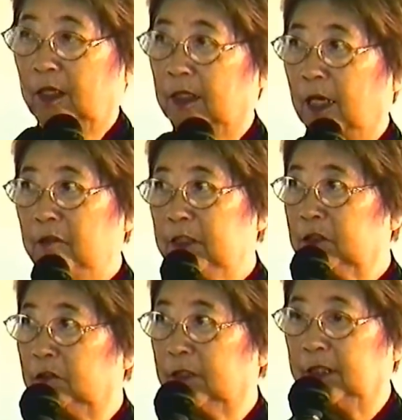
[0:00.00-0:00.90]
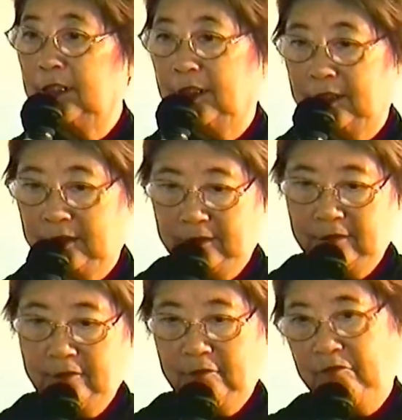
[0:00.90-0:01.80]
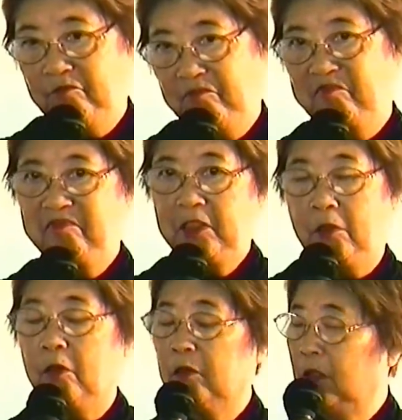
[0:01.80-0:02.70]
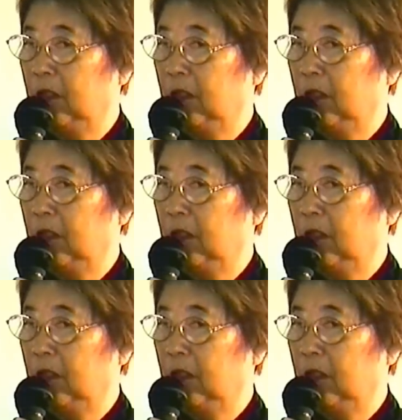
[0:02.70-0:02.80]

And I was only, uh, you know,